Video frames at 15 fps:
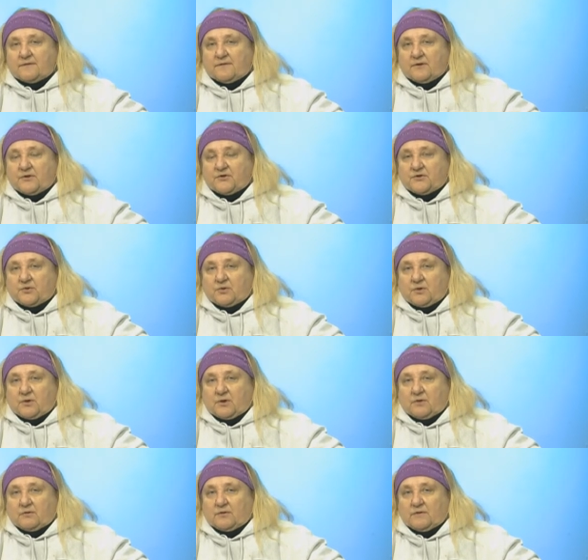virtually
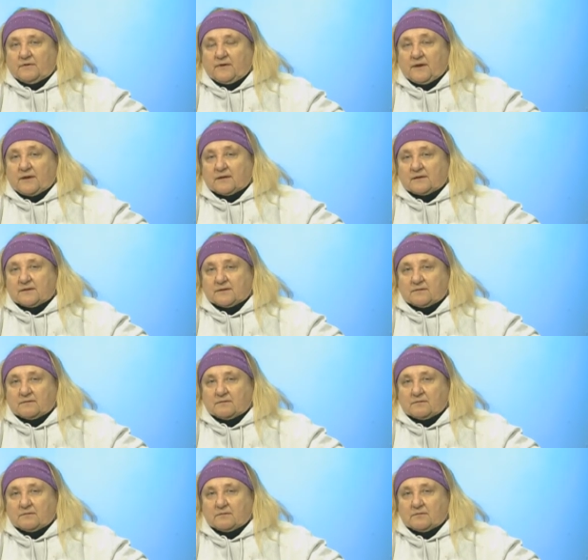no defense
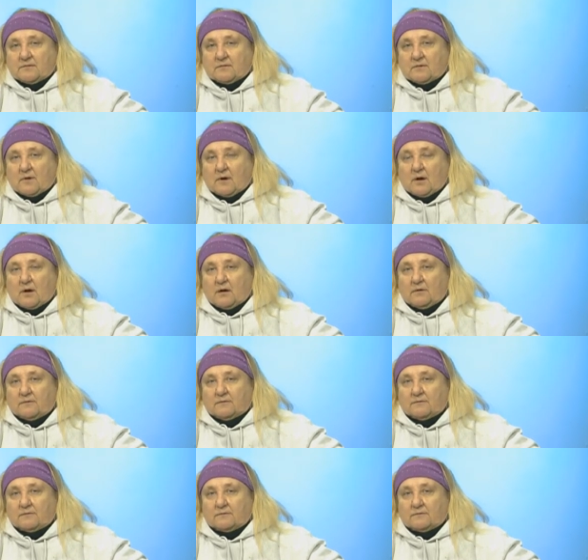of